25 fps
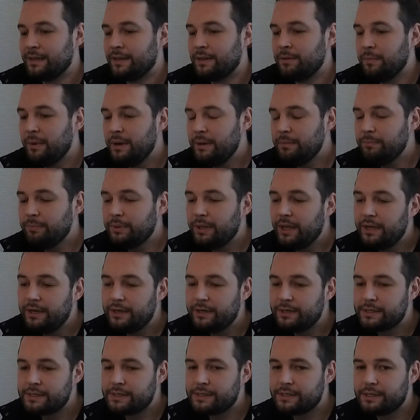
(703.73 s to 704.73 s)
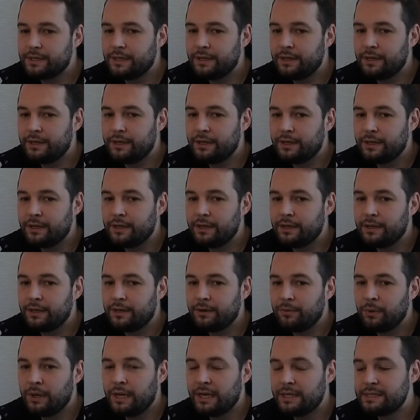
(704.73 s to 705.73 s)
The main players
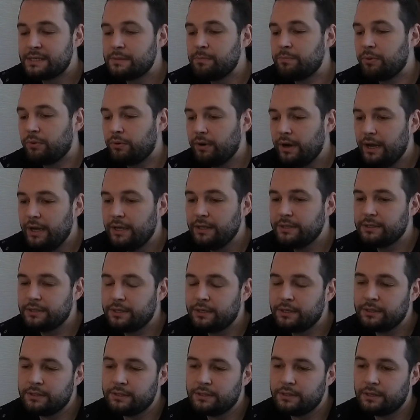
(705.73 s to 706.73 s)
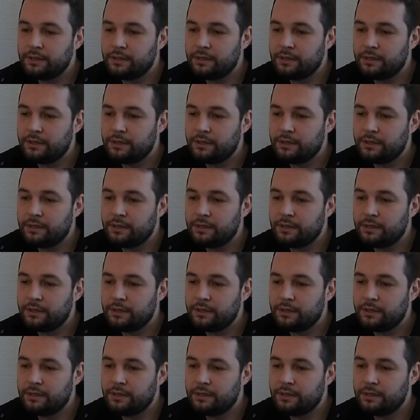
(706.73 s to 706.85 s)
we can separate in